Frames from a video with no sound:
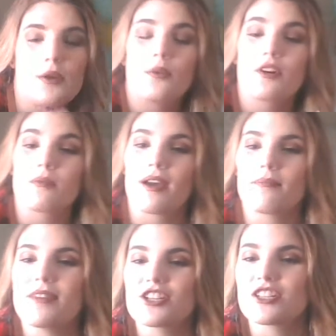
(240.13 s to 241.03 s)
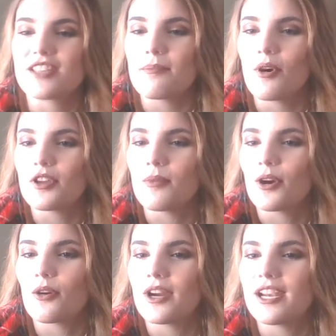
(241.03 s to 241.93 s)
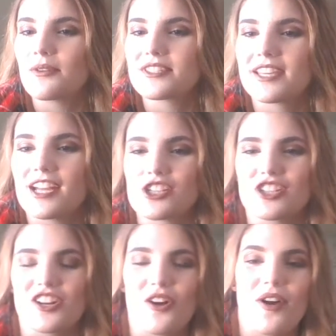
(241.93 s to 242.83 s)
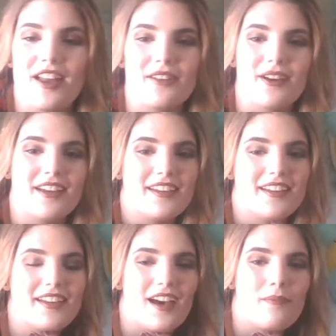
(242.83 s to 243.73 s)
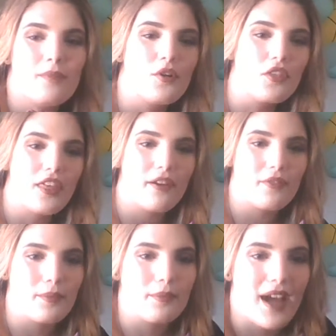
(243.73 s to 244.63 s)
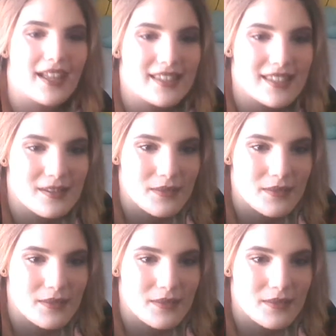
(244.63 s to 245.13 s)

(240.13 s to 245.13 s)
One of my missions on Pokemon Go right now is to catch a Ditto. Anyway, a book that reminds